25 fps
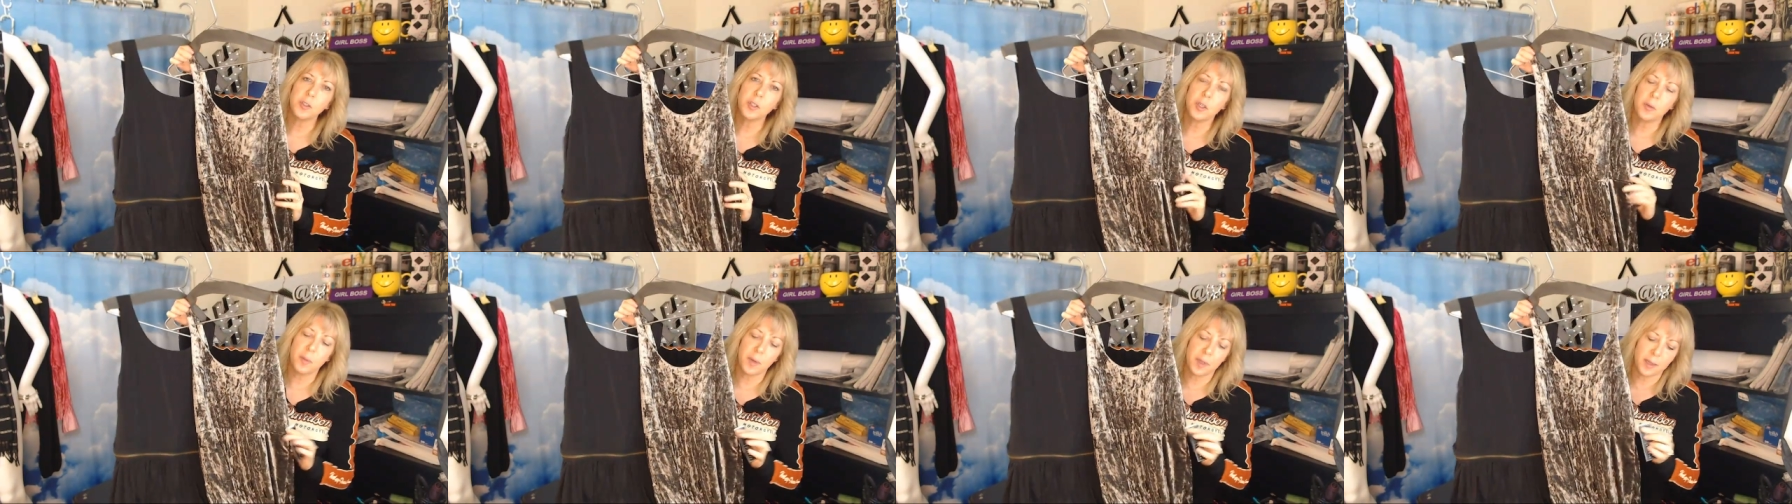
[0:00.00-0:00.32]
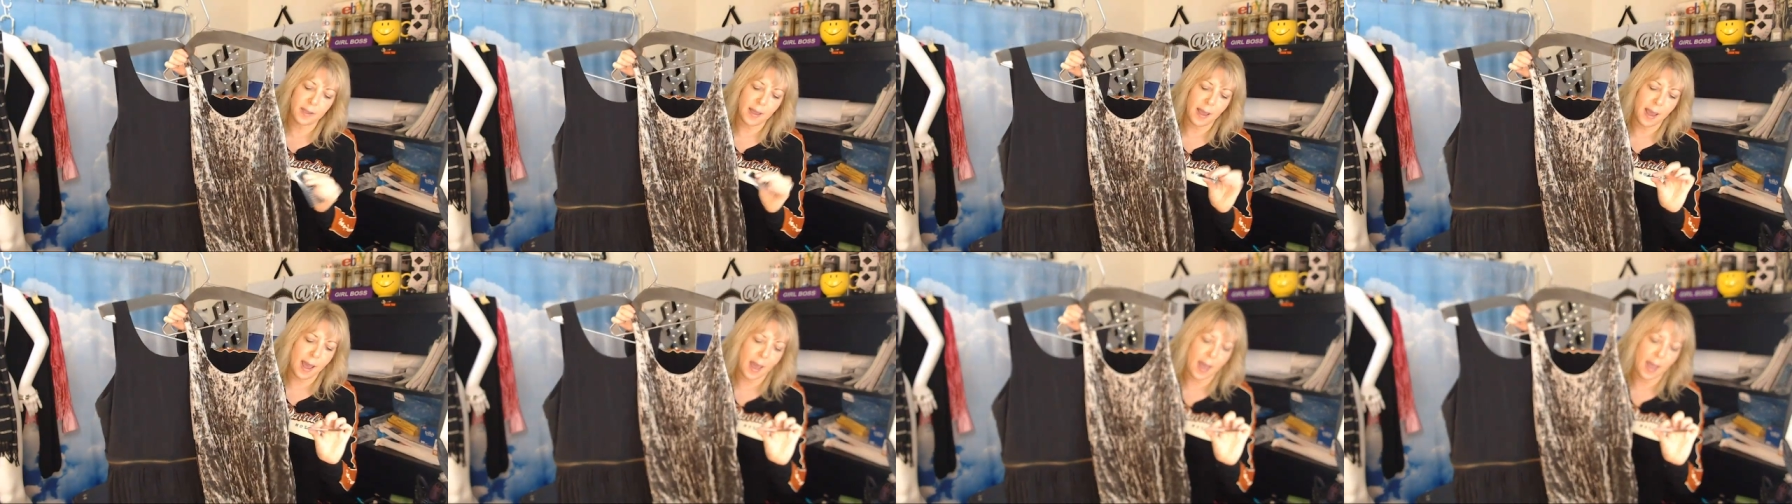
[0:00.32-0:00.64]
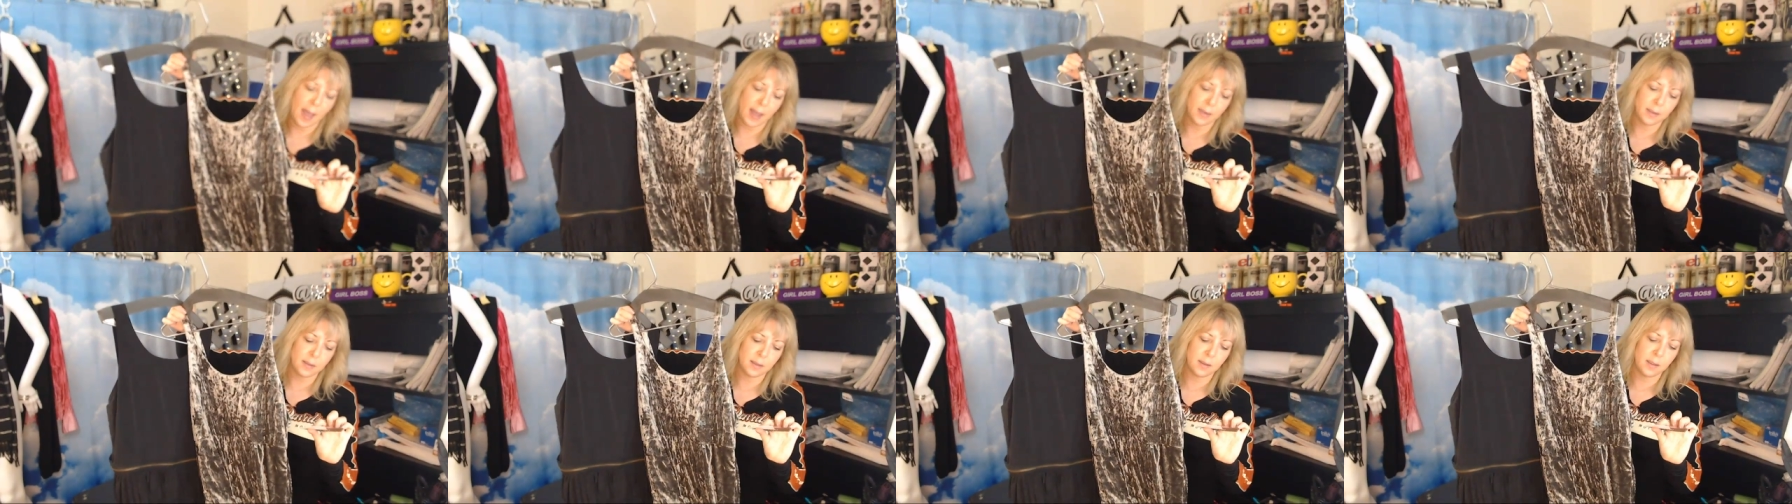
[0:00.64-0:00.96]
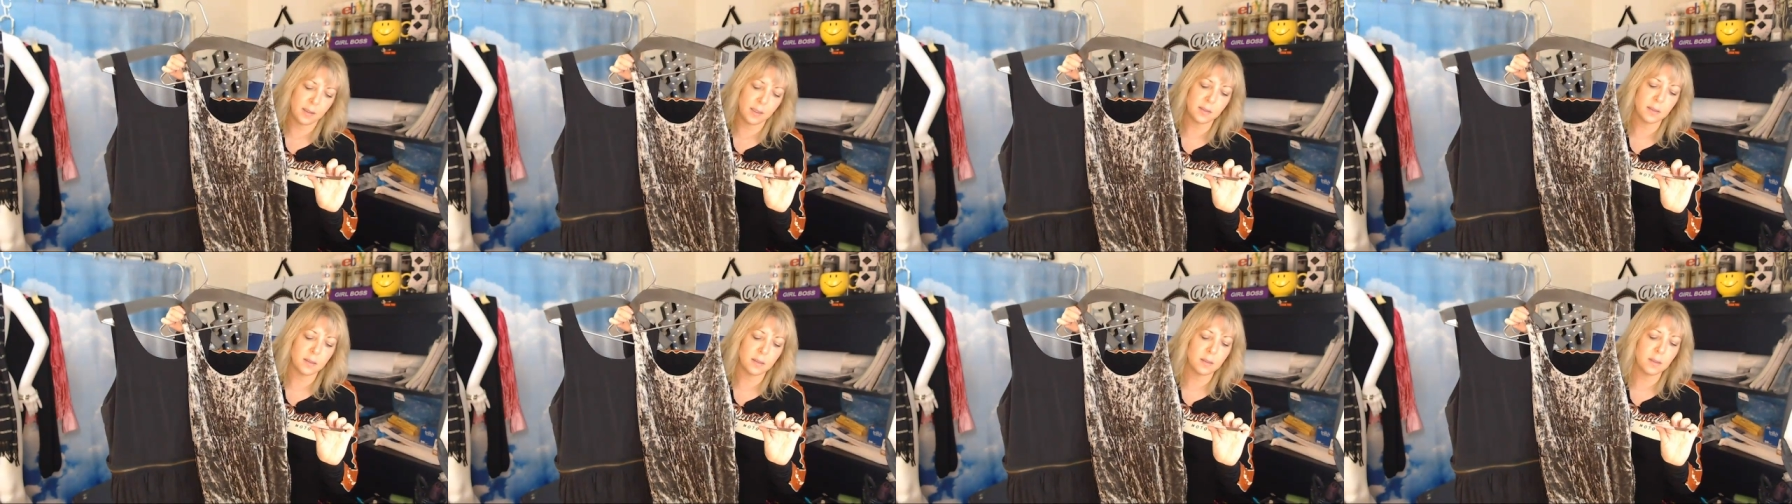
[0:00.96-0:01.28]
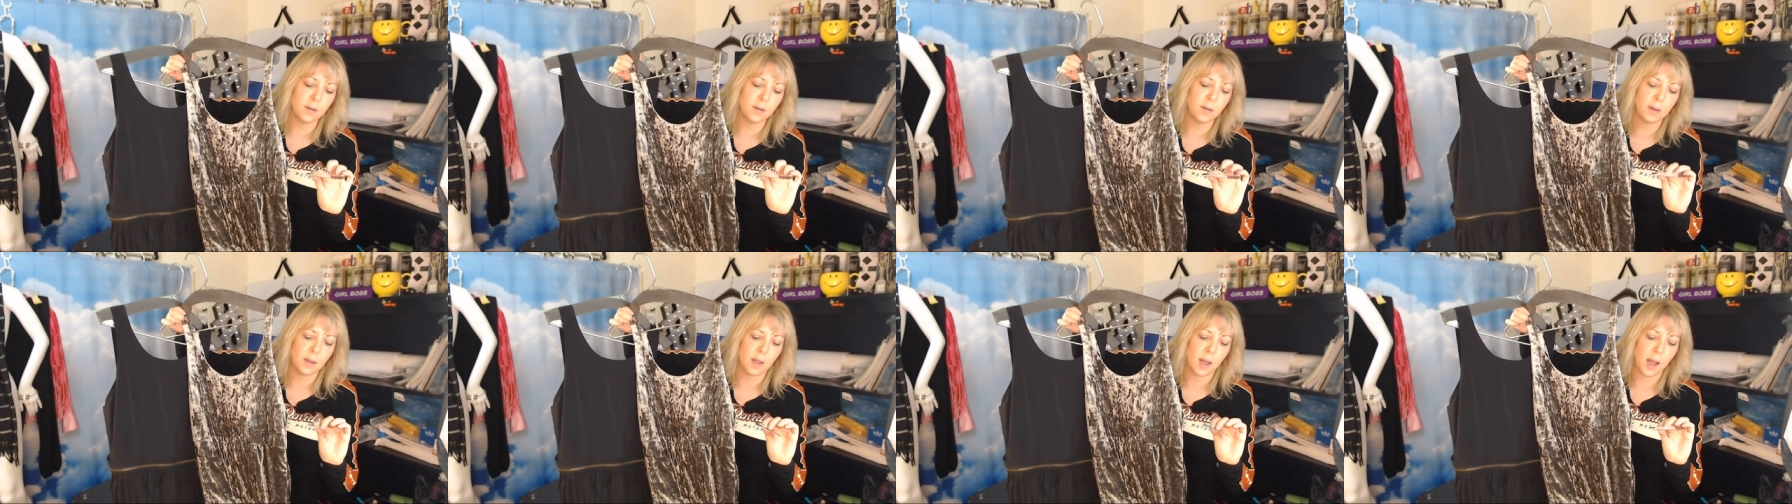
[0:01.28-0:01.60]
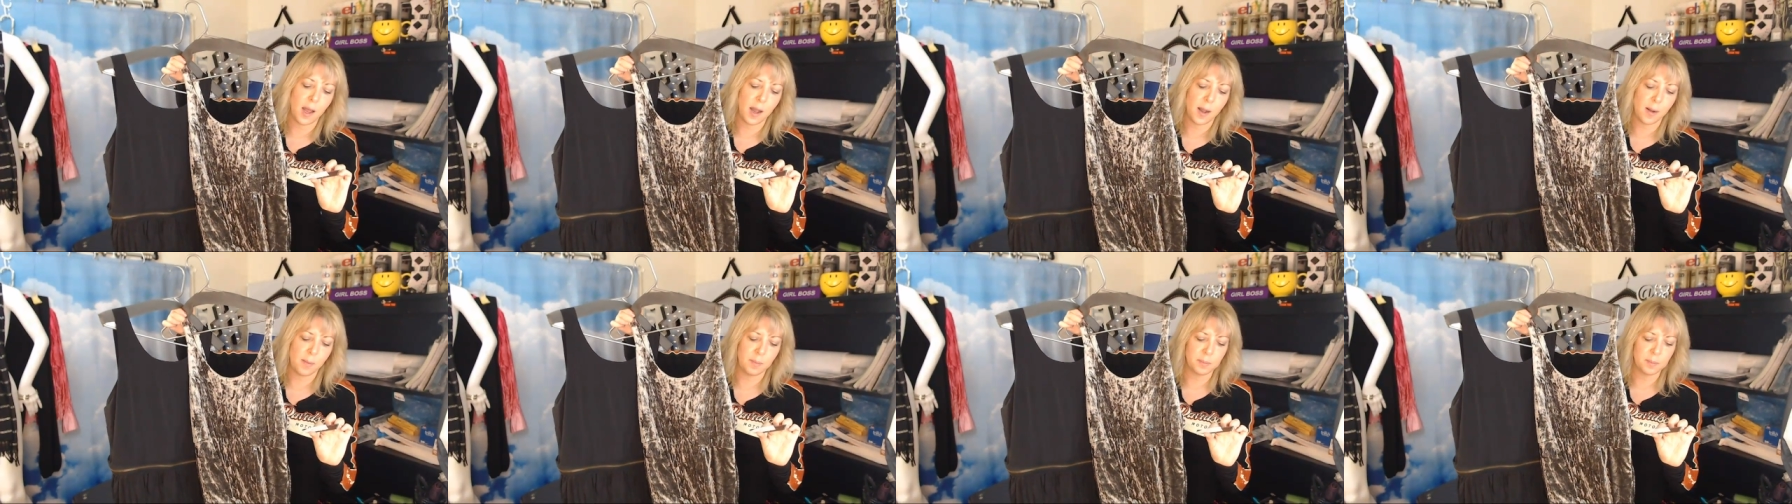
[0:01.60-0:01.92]
new with tags. This is a,
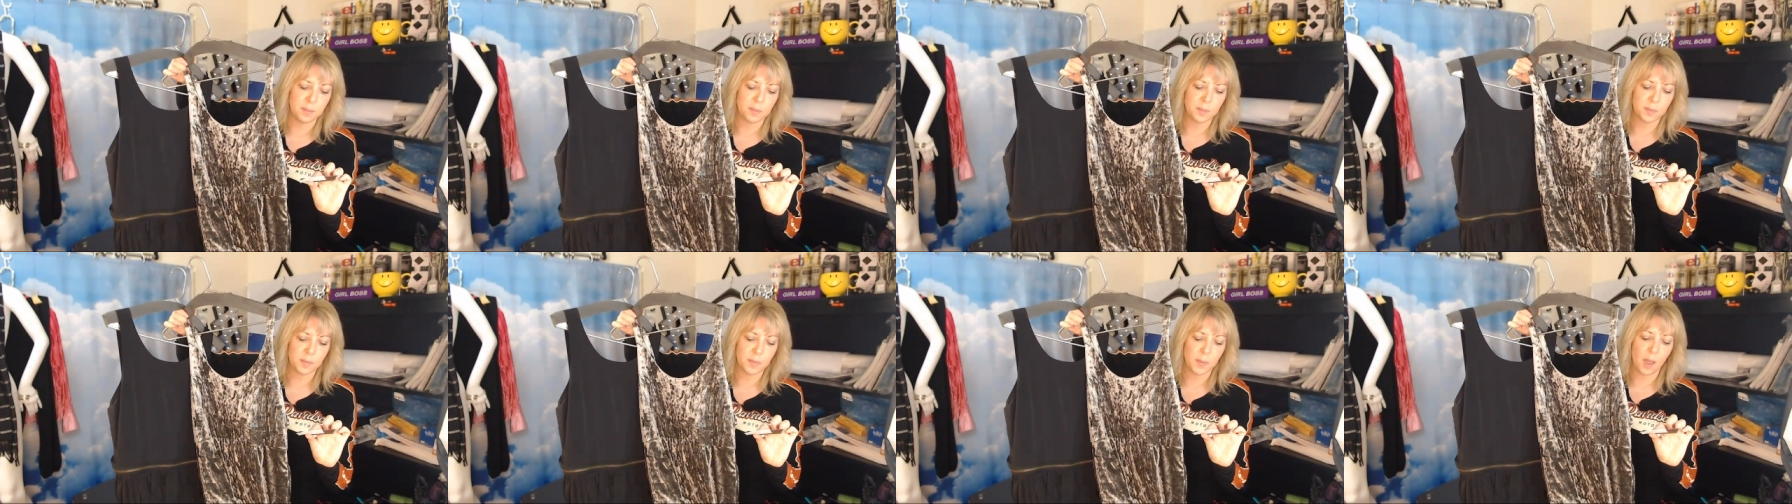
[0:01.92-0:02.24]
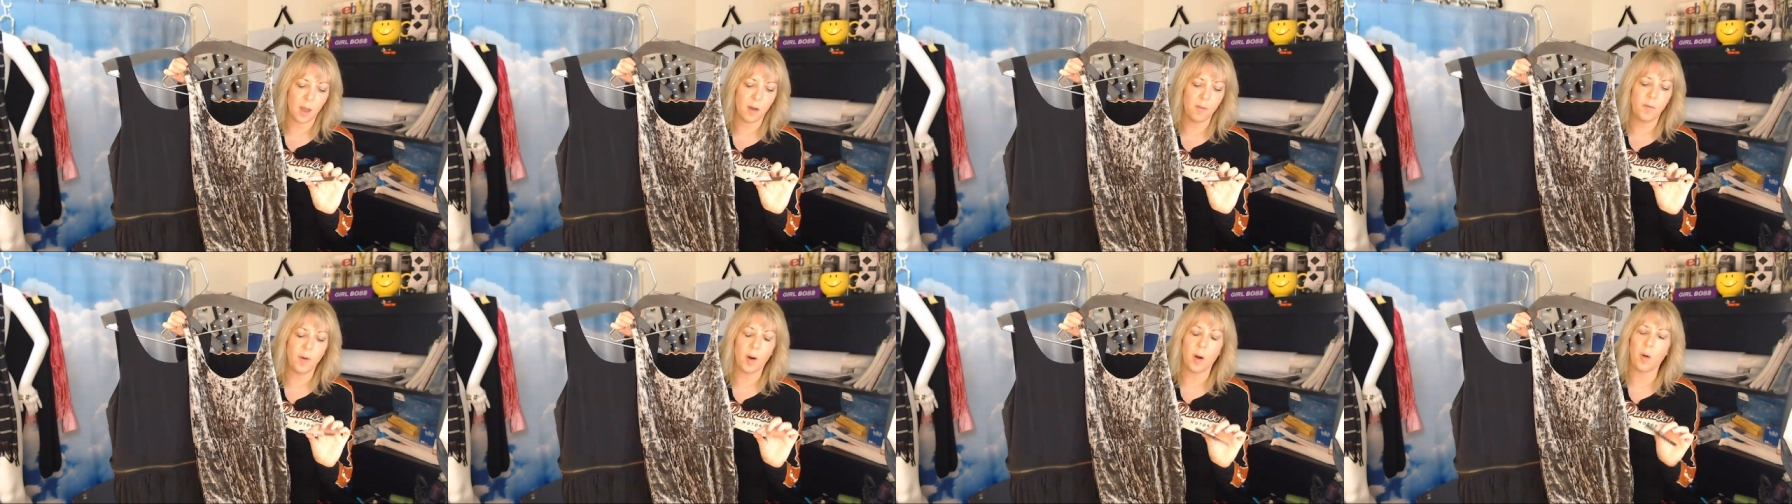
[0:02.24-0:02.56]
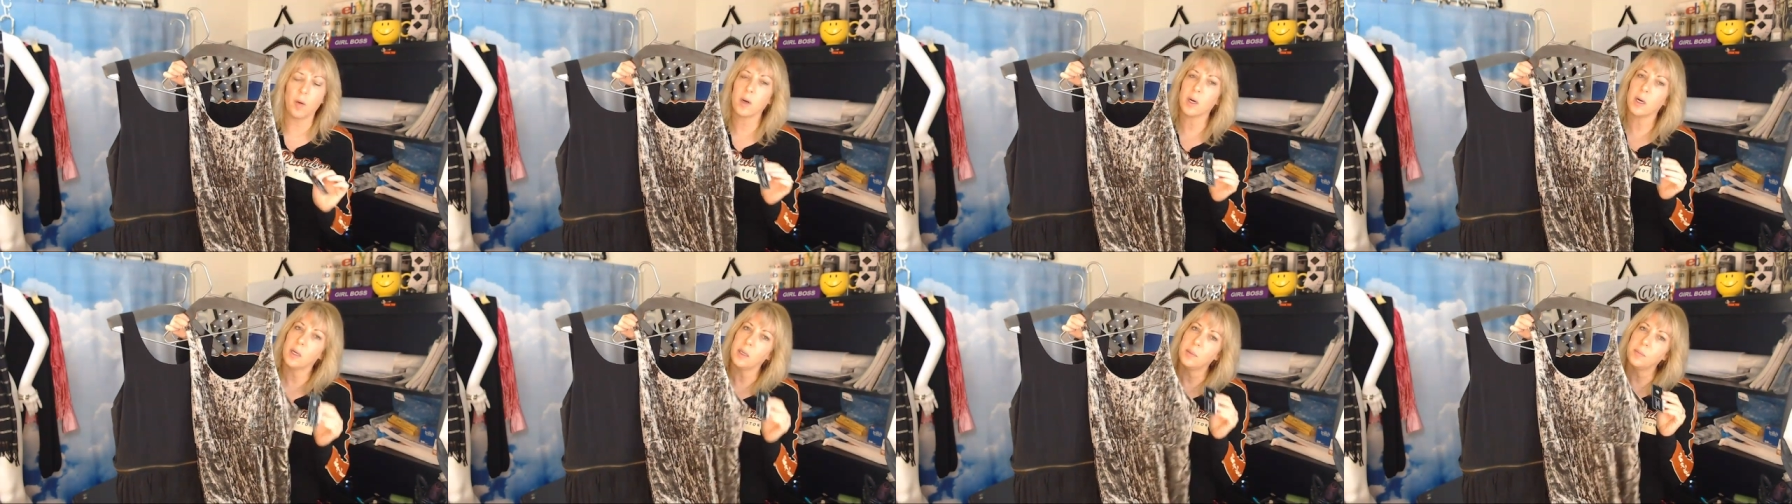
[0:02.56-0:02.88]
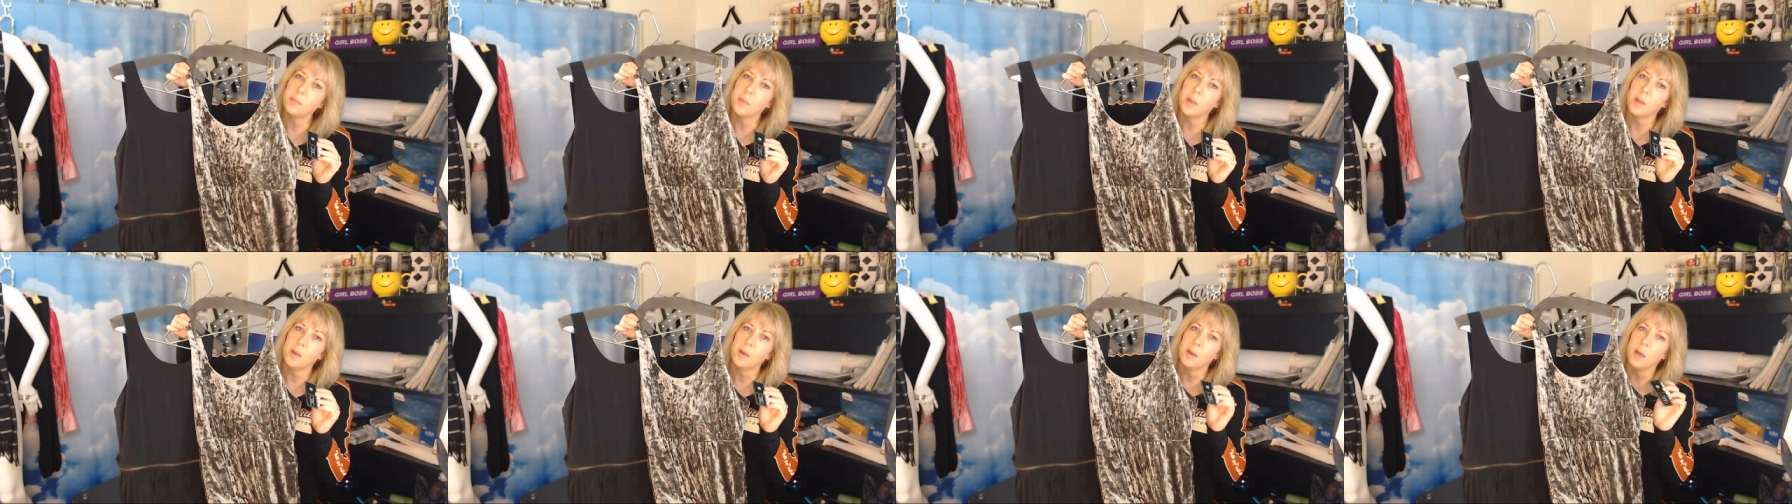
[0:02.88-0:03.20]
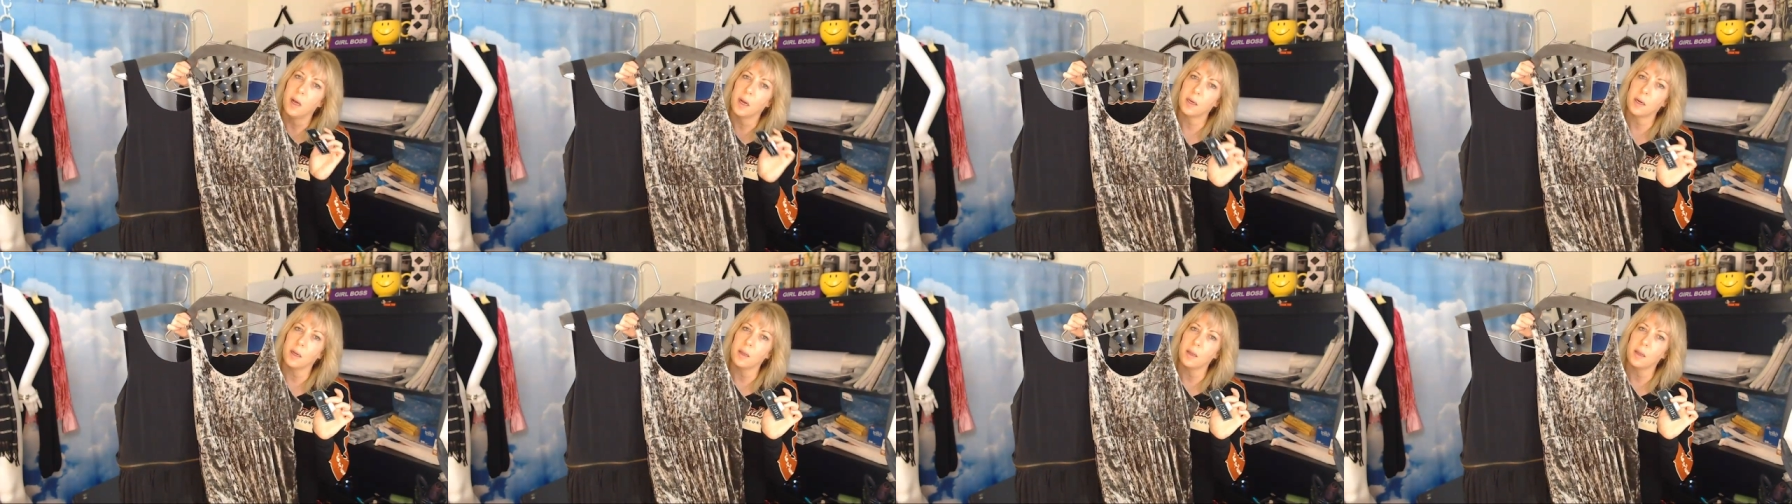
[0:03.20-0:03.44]
um, a Volcom a